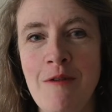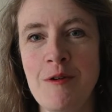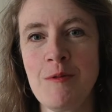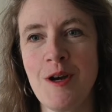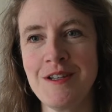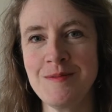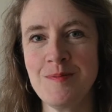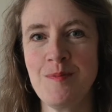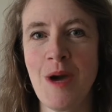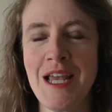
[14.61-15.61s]
everyone.
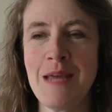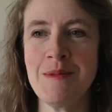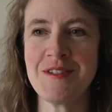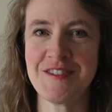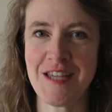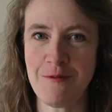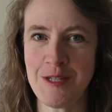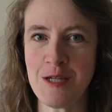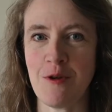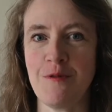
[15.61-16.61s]
My name is
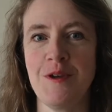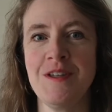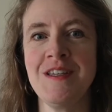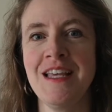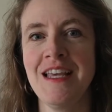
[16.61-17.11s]
Stephanie Griffin,